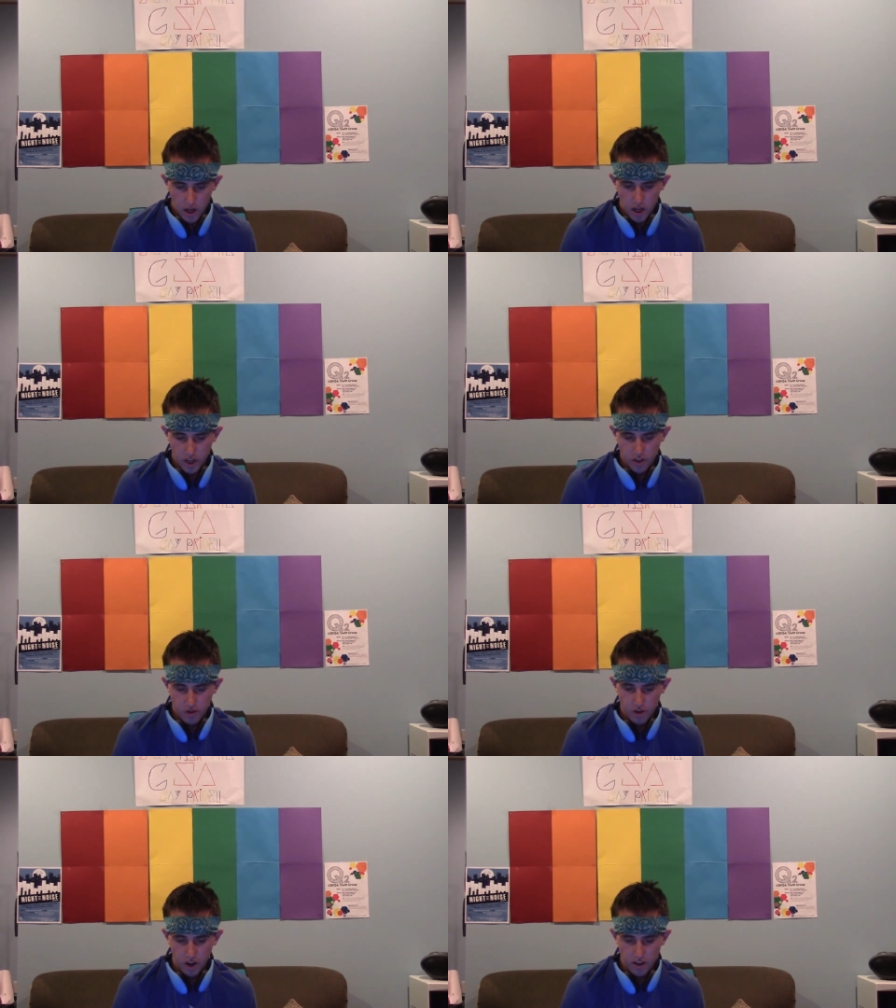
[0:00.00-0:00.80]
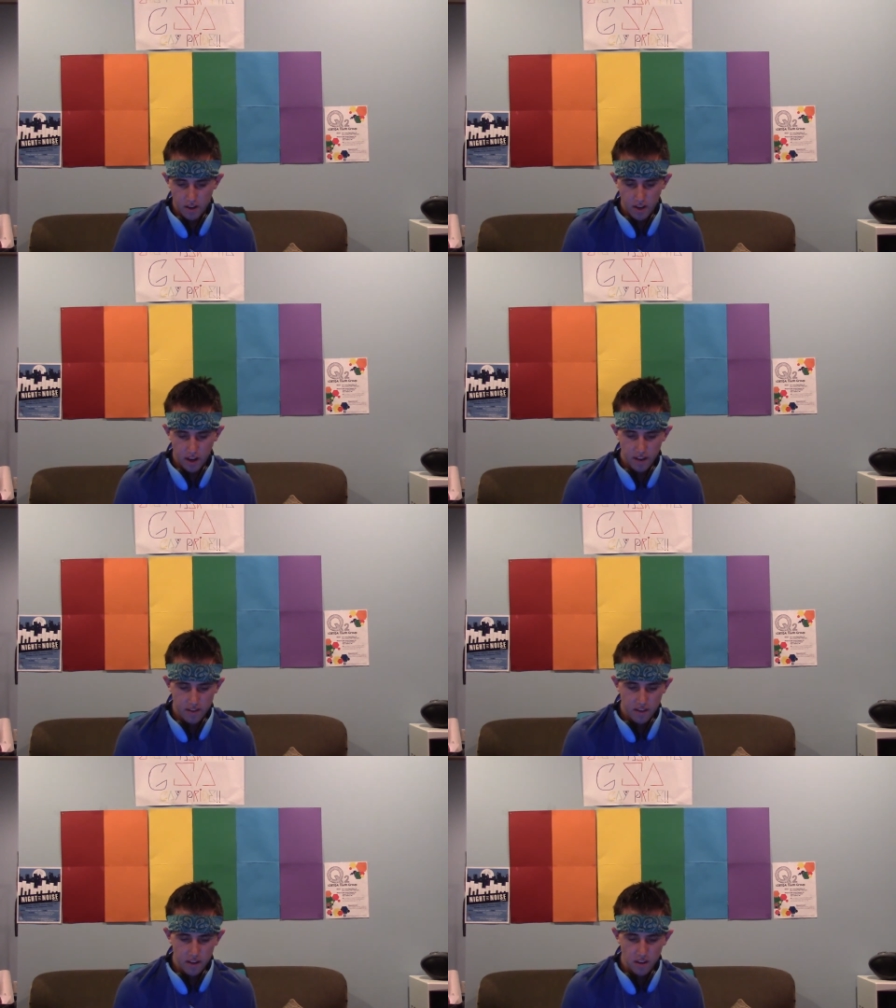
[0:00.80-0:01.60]
I shrugged. I
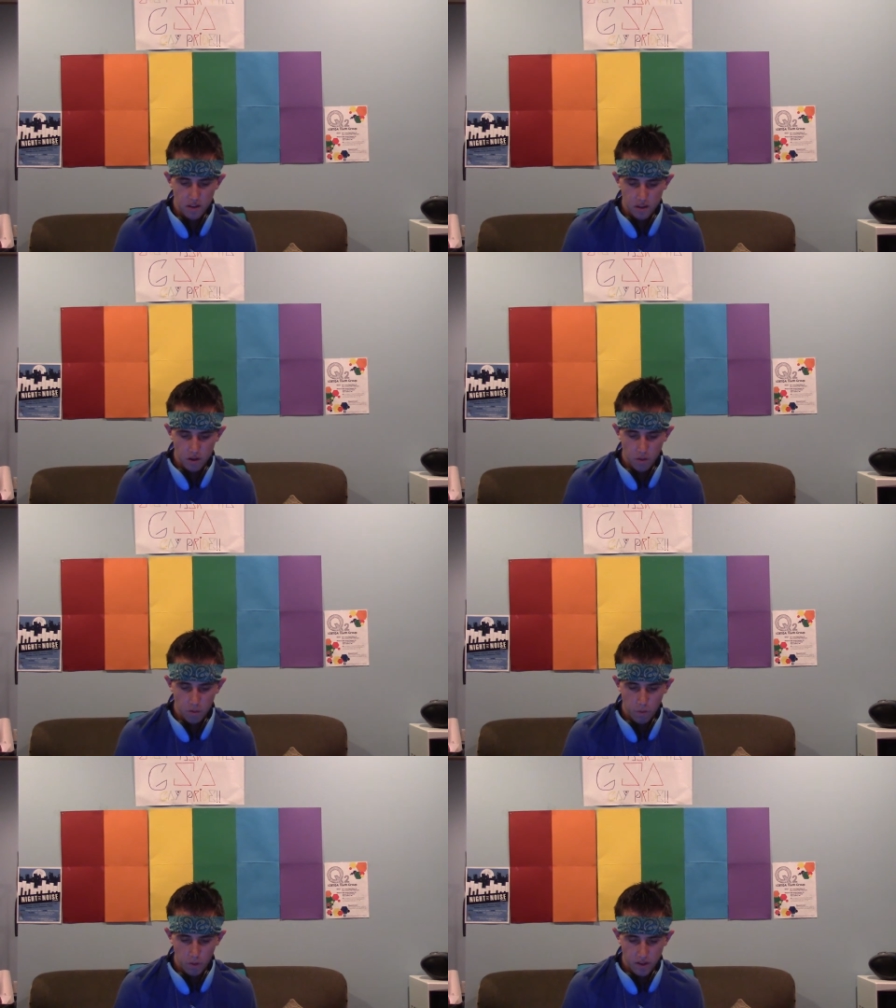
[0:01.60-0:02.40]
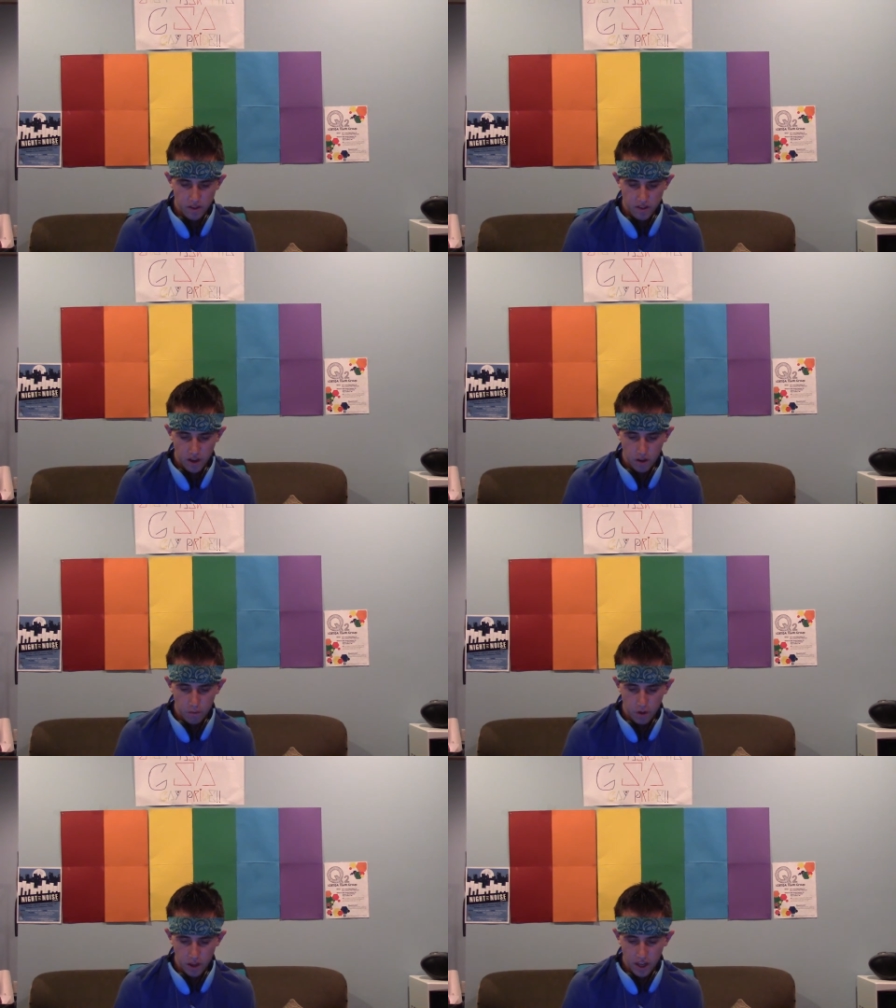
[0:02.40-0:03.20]
didn't know what to say,
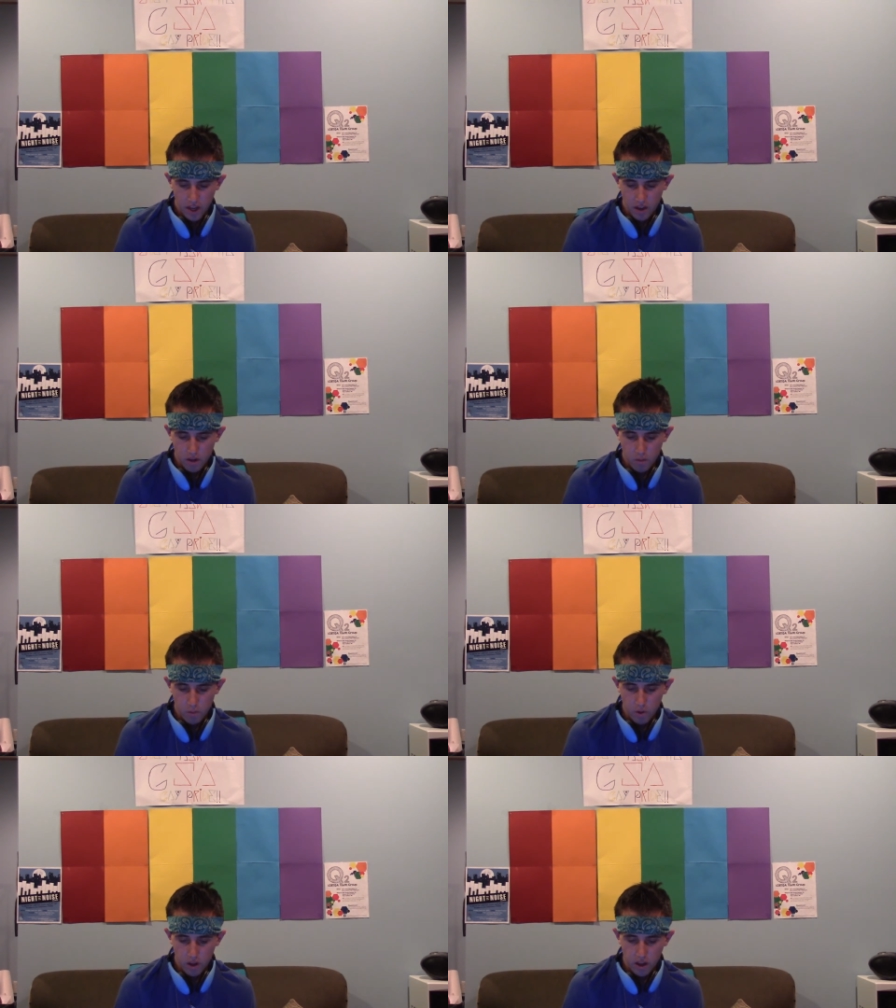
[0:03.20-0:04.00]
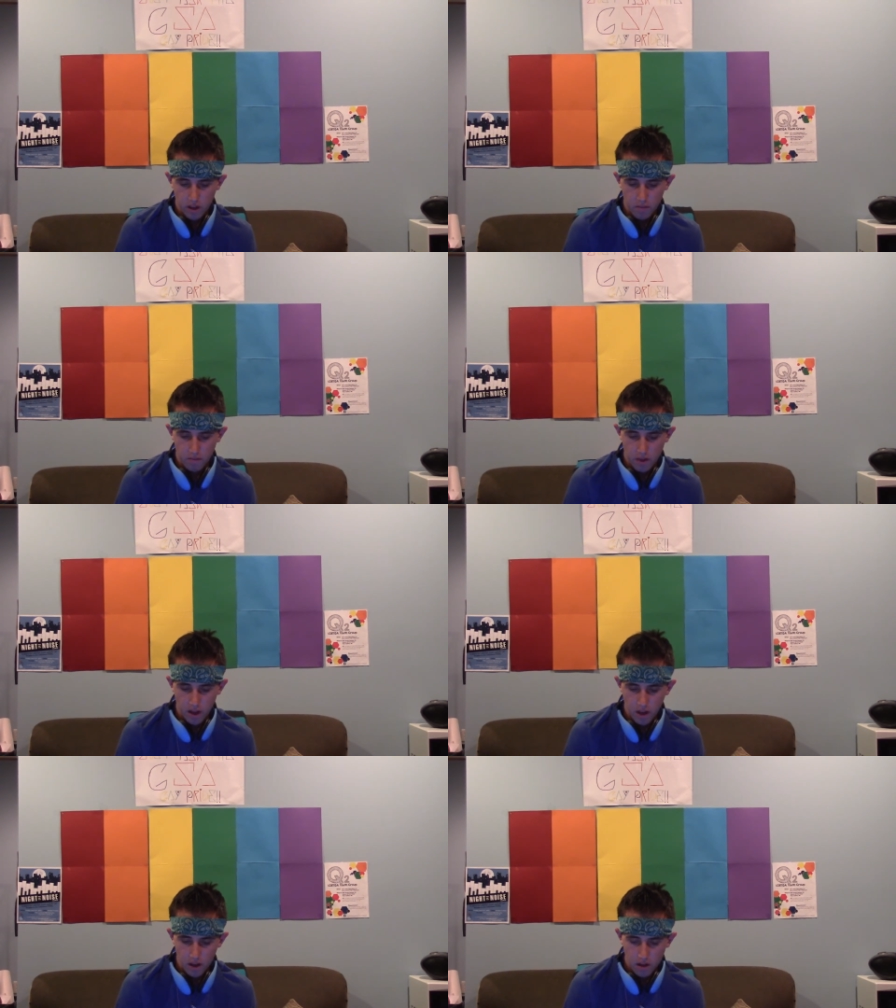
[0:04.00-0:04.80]
really, really,
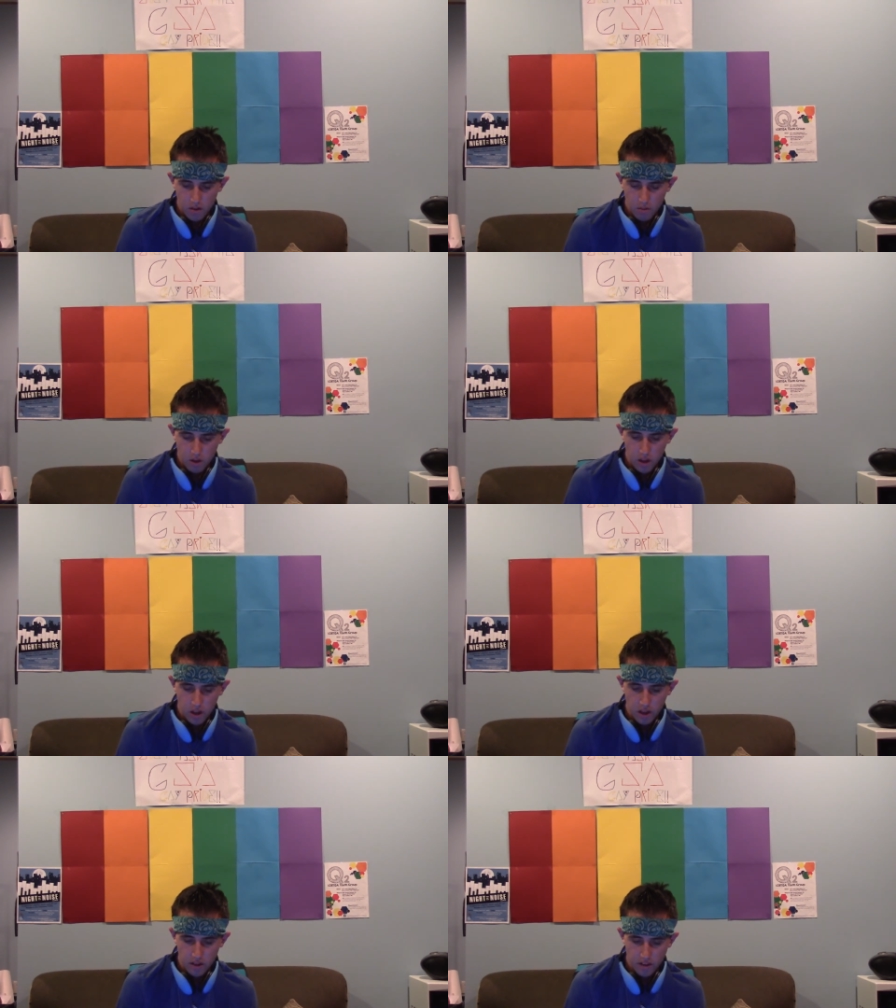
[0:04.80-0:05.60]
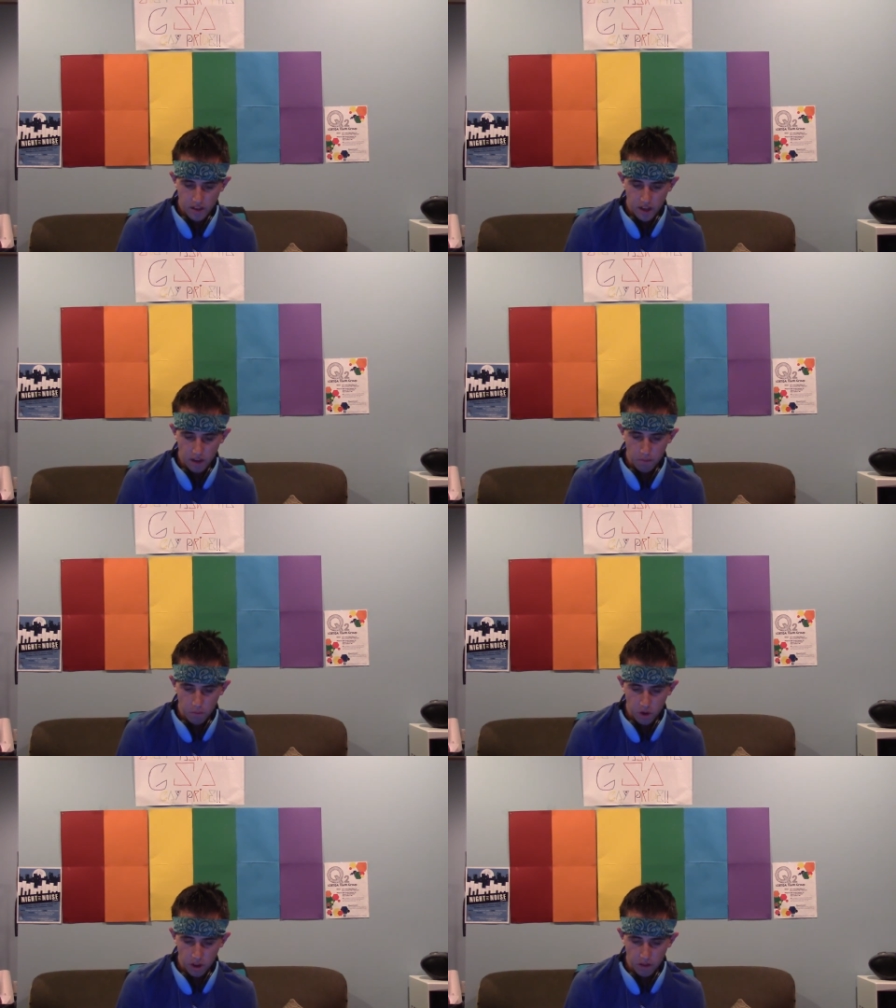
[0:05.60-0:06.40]
real, say,
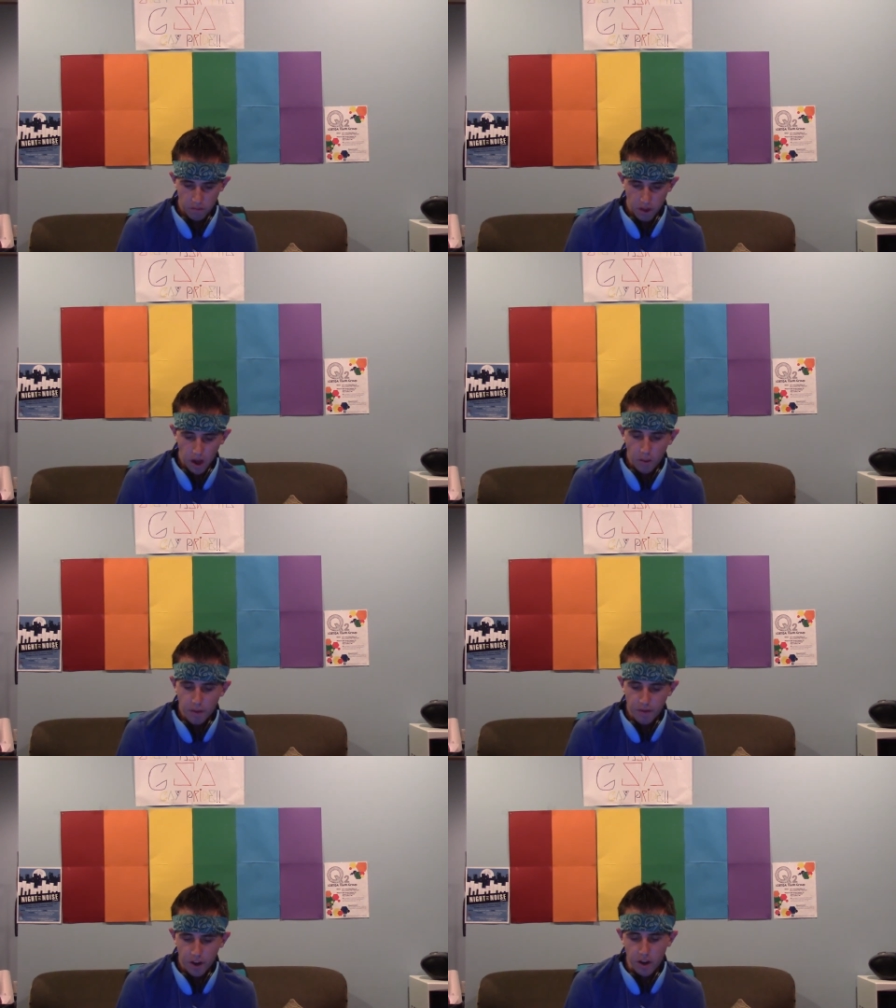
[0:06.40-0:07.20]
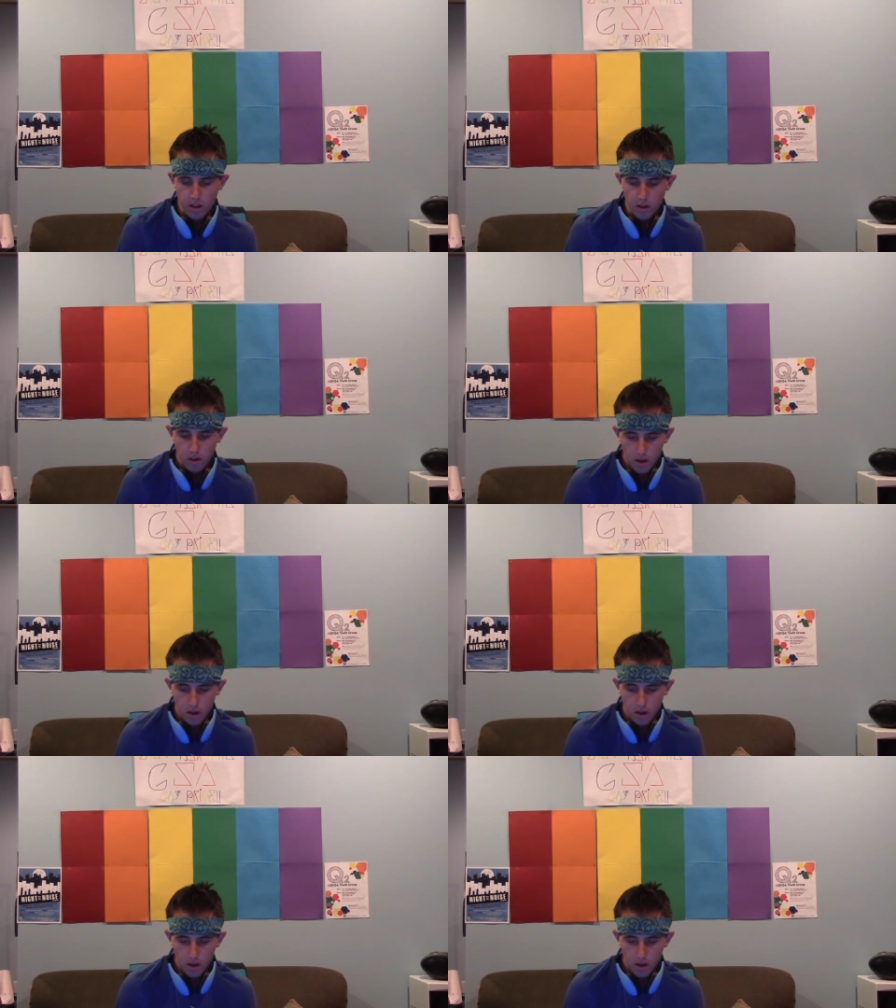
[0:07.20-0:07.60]
really. I'll be fine.